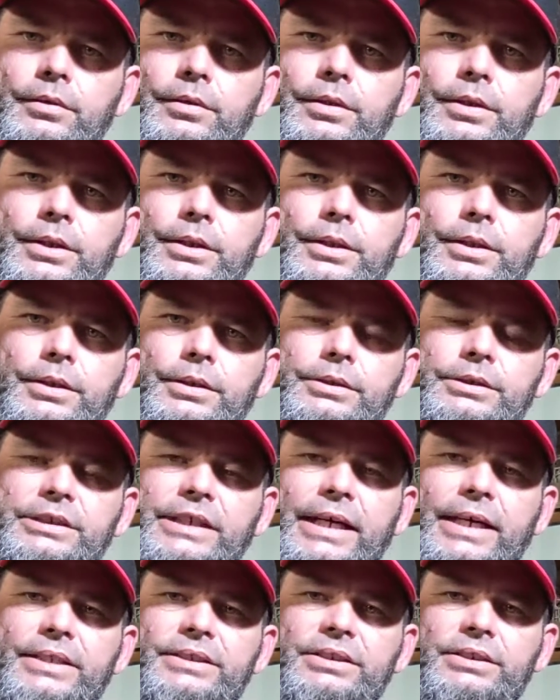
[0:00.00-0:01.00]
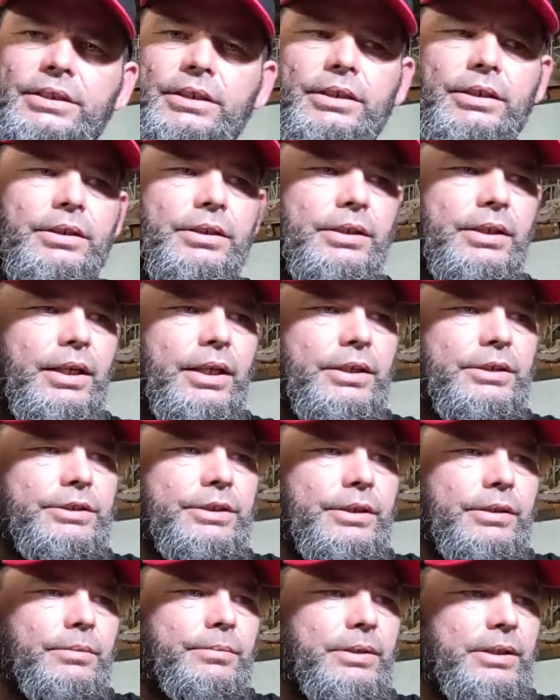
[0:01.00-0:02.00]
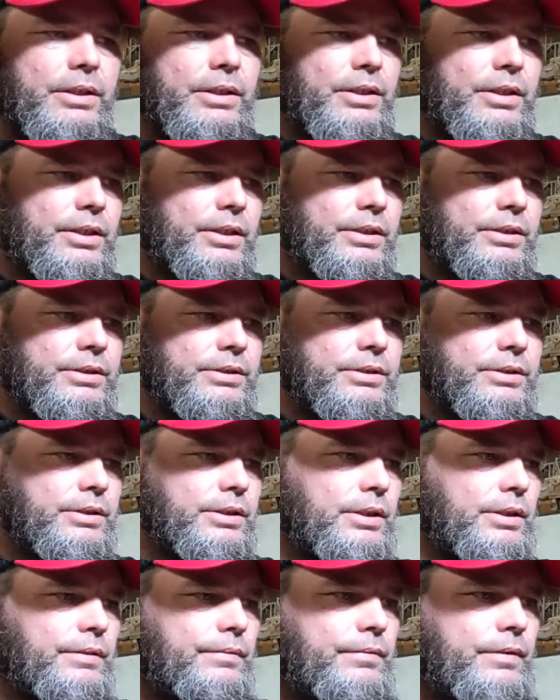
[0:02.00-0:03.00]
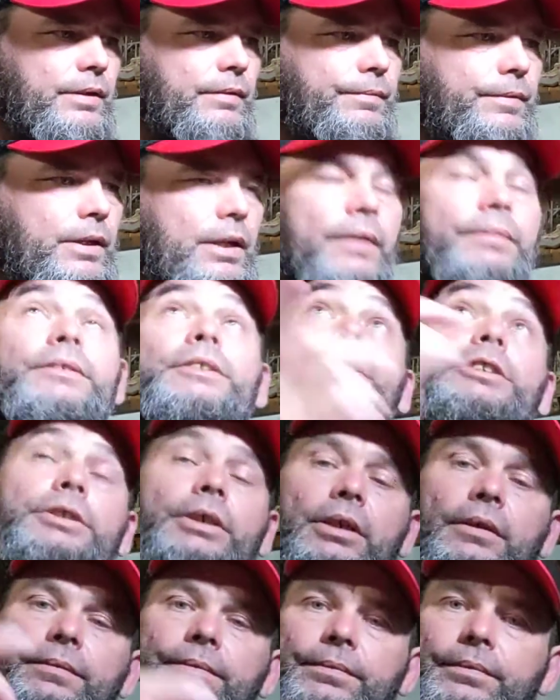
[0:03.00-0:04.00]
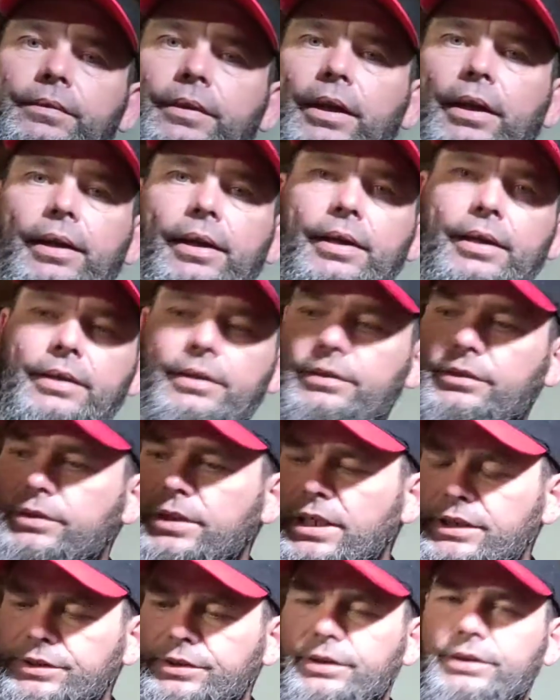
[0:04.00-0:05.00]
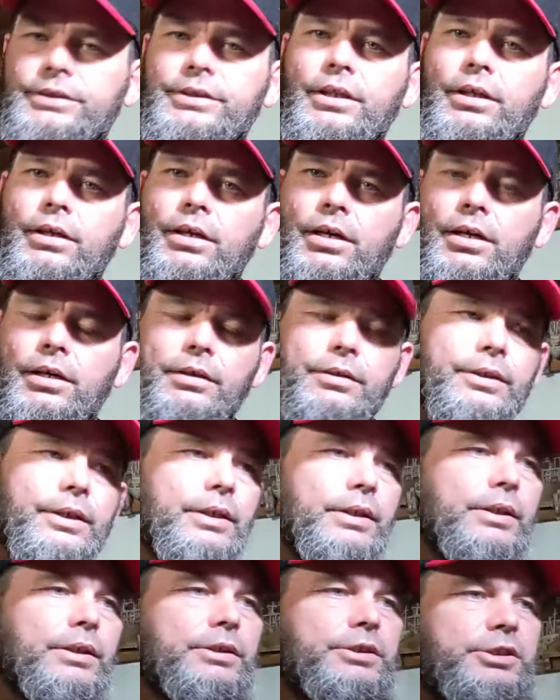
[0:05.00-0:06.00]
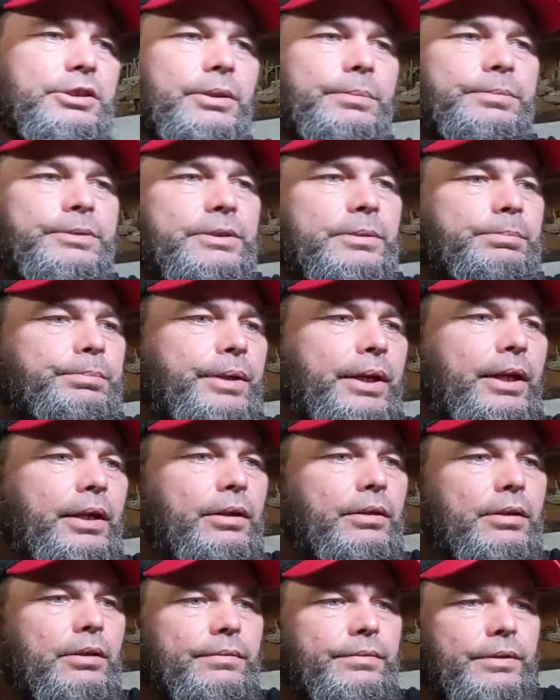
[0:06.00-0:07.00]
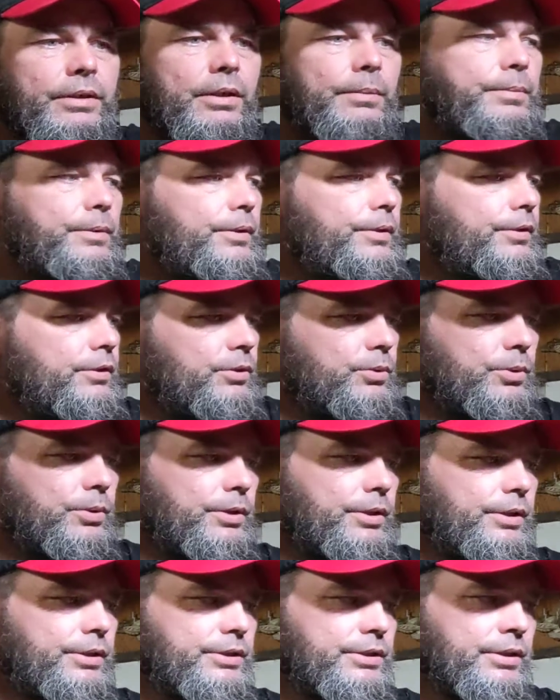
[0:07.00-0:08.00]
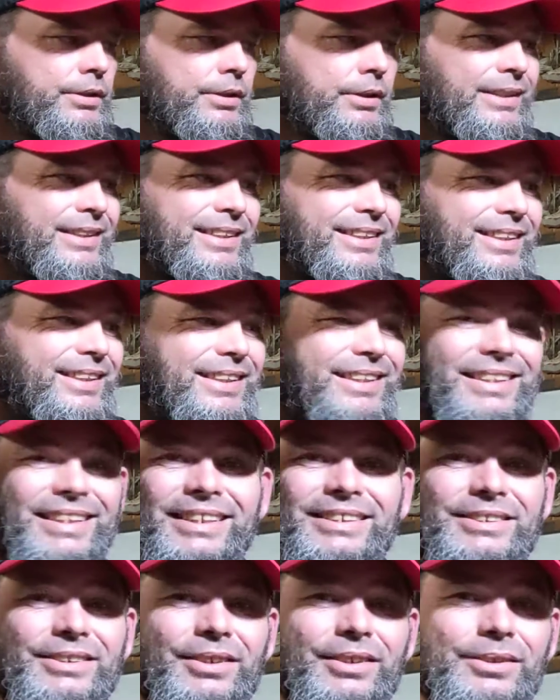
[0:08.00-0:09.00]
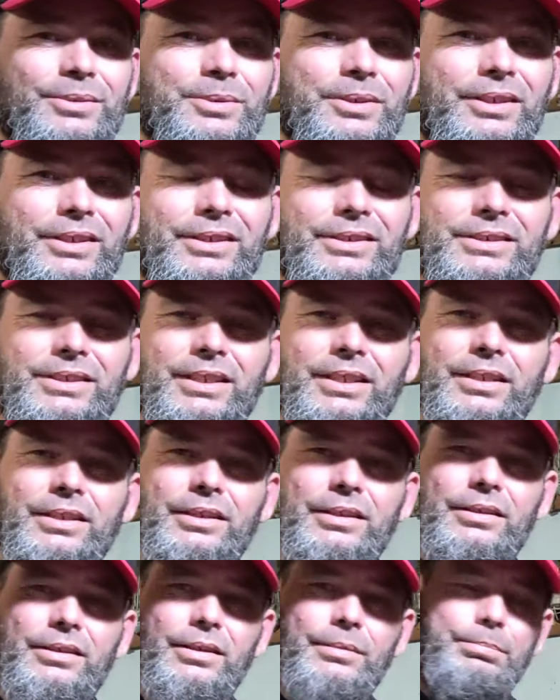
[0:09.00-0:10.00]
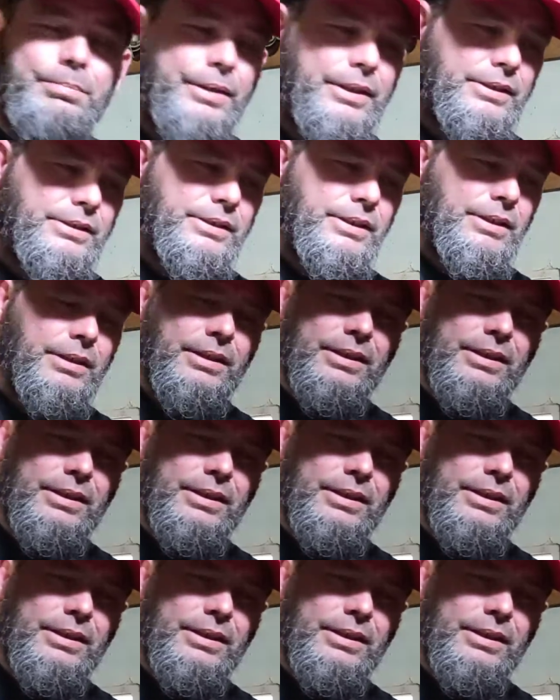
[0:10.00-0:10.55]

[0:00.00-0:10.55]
the chassis, the cage here, because it fell off the shelf and crashed onto the concrete, and it chipped some paint off a couple of the corners. And that's all it really did. It bent it a